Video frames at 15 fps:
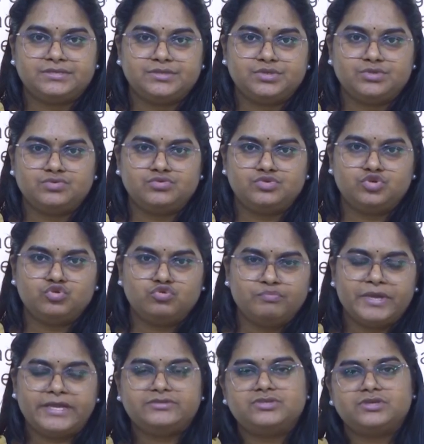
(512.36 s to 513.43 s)
into two
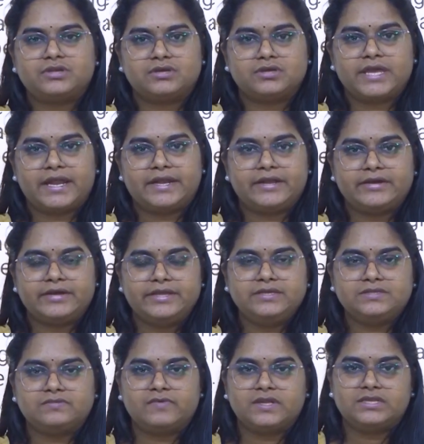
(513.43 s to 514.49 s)
major categories.
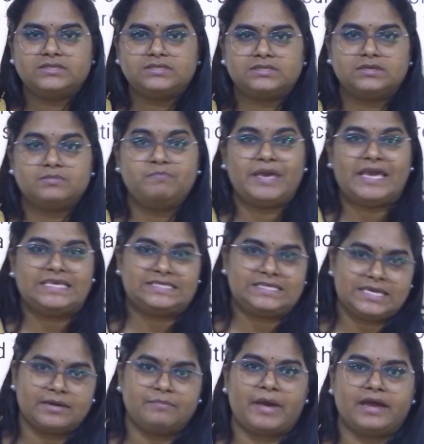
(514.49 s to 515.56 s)
One is the
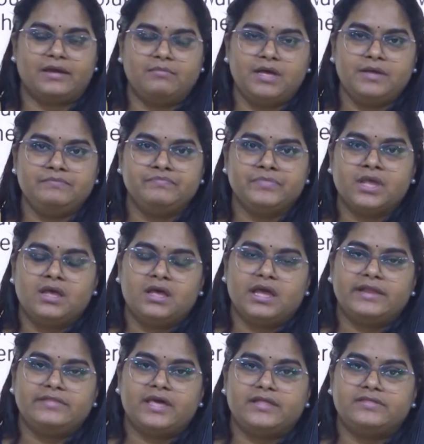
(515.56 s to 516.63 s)
basic magma
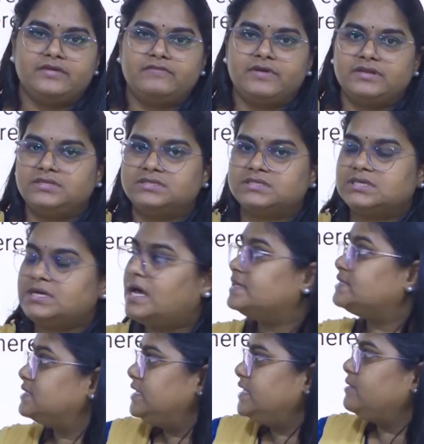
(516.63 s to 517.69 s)
and the other one is the
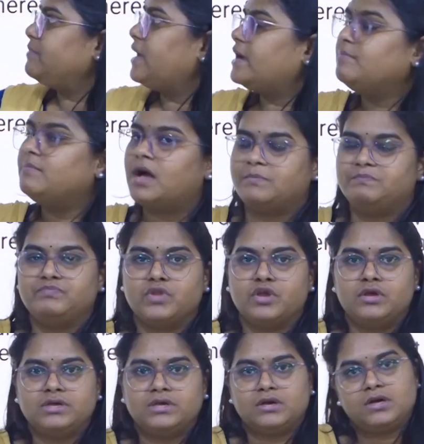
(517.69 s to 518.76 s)
acidic magma.
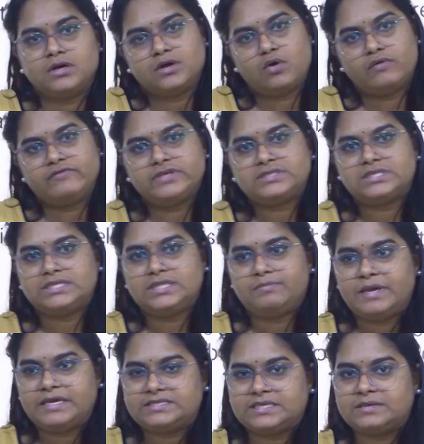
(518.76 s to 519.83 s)
Obviously the
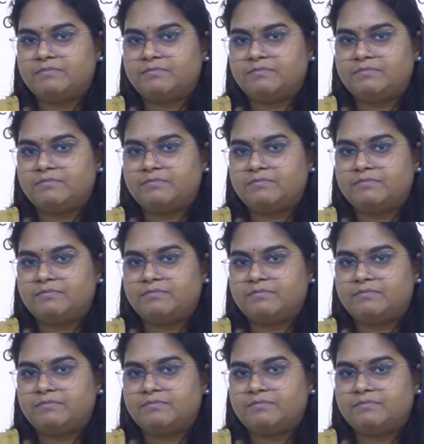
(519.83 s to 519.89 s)
basic